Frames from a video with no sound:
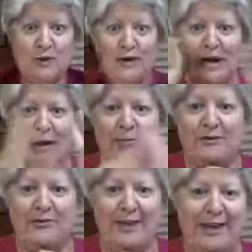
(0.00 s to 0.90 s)
above
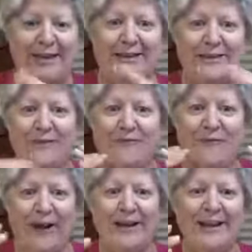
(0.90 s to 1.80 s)
their head, that they've
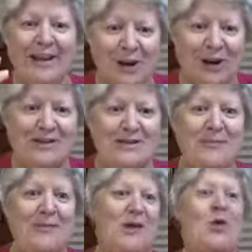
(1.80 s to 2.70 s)
finally got
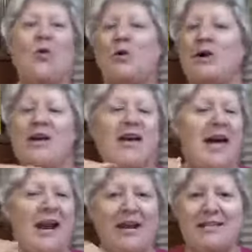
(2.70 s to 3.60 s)
something or
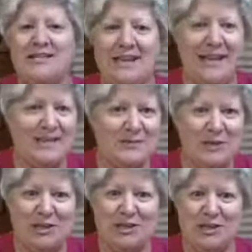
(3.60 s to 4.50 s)
an idea has been
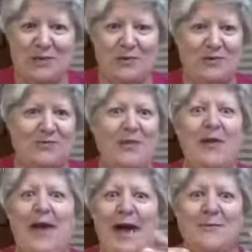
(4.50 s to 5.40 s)
shared with them that
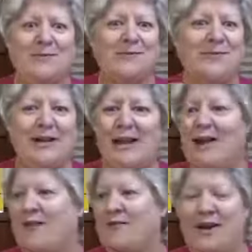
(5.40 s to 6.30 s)
they absolutely
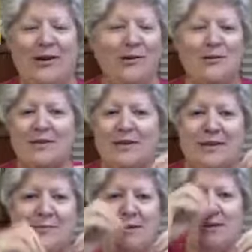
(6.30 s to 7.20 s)
love, and all of a sudden their
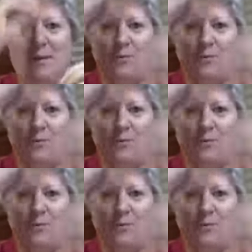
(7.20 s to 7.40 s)
mind's going